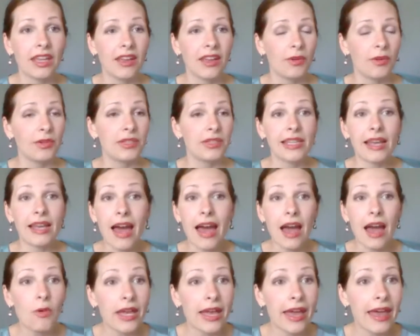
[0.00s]
It's like,
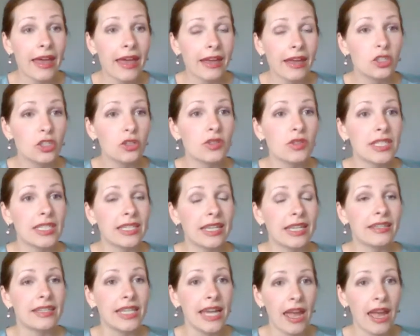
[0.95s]
how the heck do you
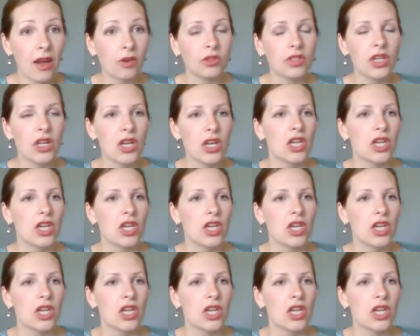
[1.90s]
stand out?